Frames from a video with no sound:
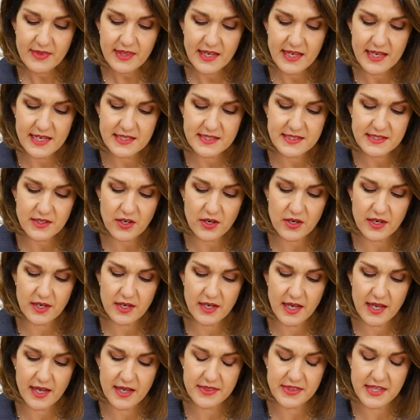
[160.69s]
It's got
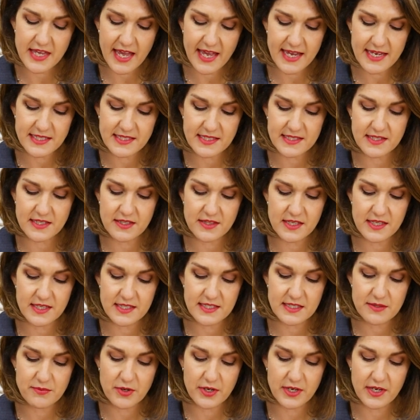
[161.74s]
the 8 is a
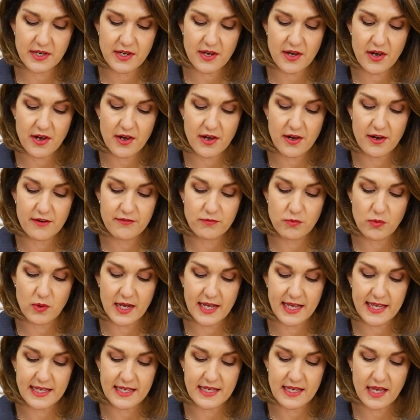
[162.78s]
31.5
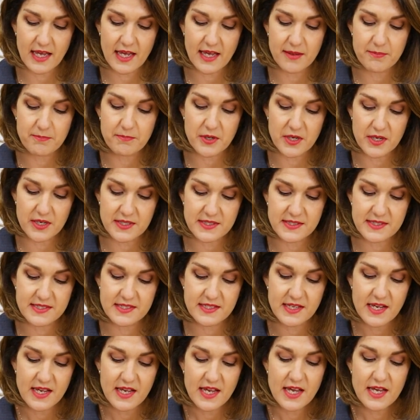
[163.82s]
weight
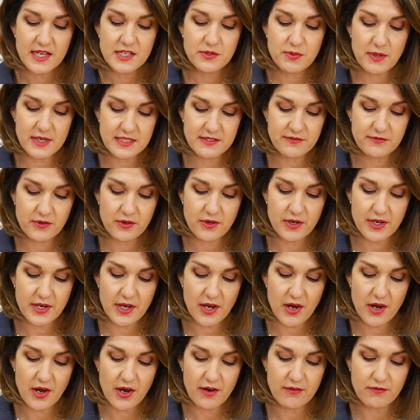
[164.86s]
bust,
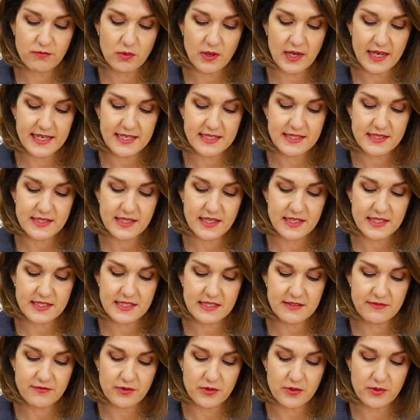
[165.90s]
24.5 waist,
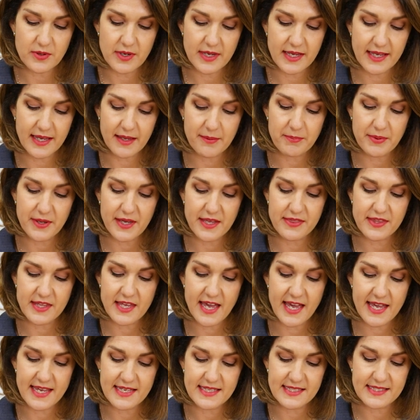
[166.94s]
34 hip, and the
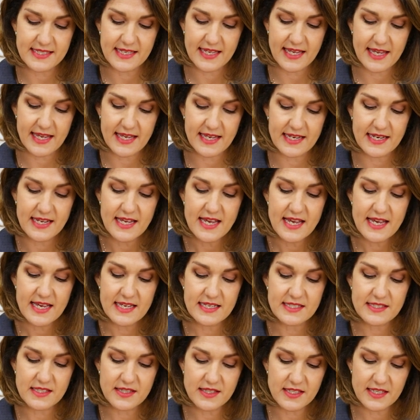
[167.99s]
18
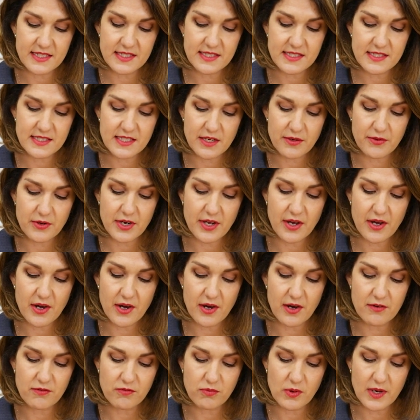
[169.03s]
is a
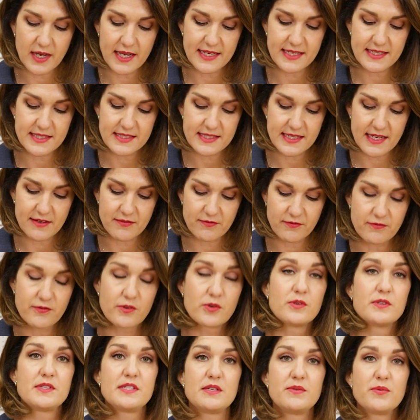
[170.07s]
32.5 waist and
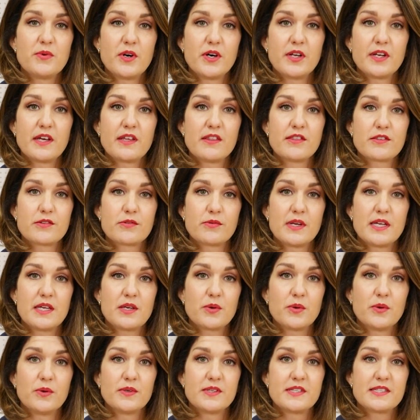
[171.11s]

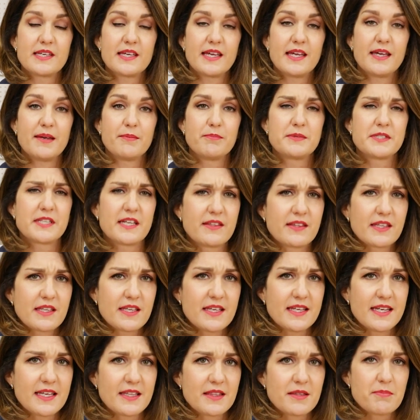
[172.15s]
41.75 hip. Don't think
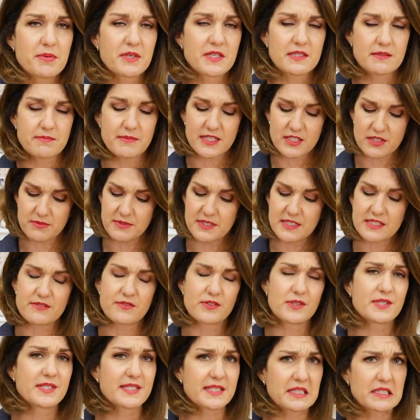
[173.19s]
you need the bust measurements
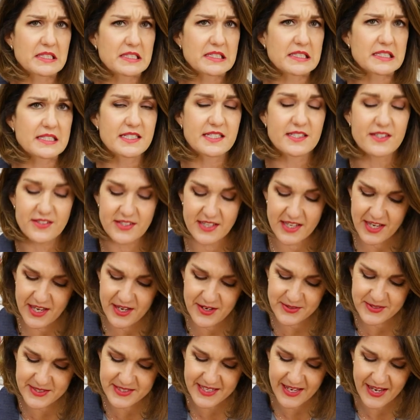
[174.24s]
for a skirt, do
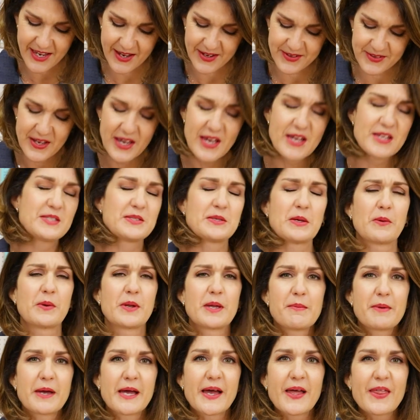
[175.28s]
you? So sorry
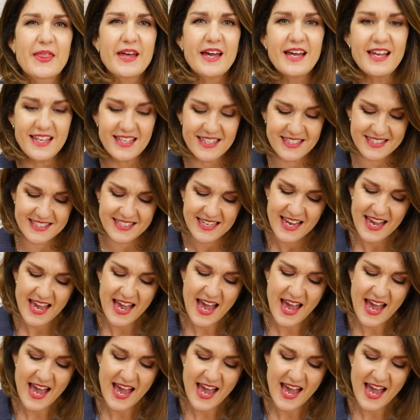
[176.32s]
about that.